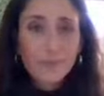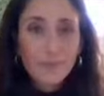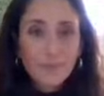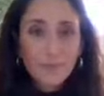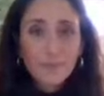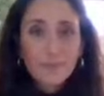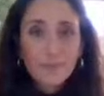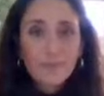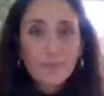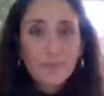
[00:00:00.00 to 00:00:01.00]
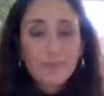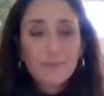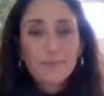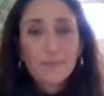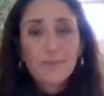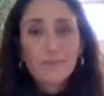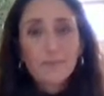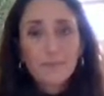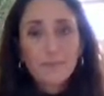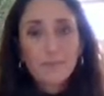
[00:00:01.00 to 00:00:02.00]

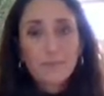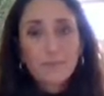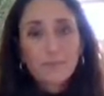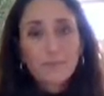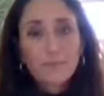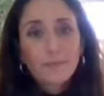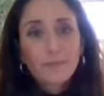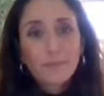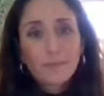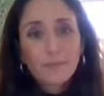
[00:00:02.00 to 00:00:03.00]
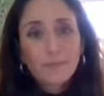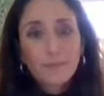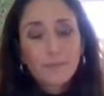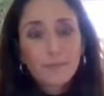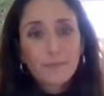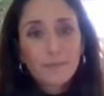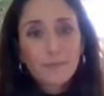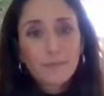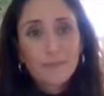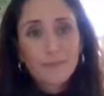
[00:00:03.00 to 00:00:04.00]

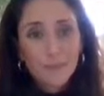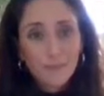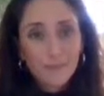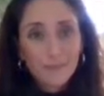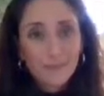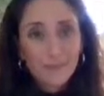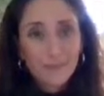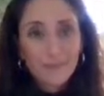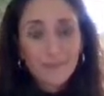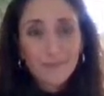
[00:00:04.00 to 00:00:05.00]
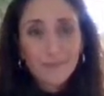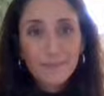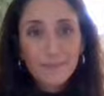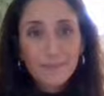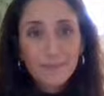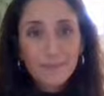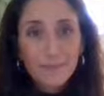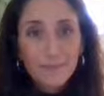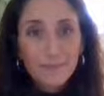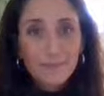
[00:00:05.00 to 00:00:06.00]

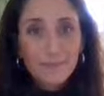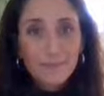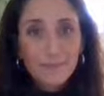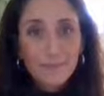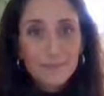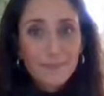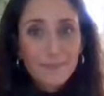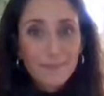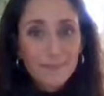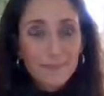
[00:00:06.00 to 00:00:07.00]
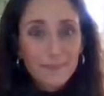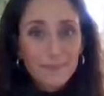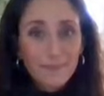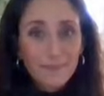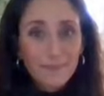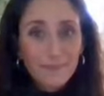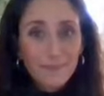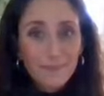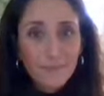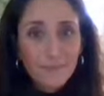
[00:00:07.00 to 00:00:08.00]
No words are spoken by the person on screen.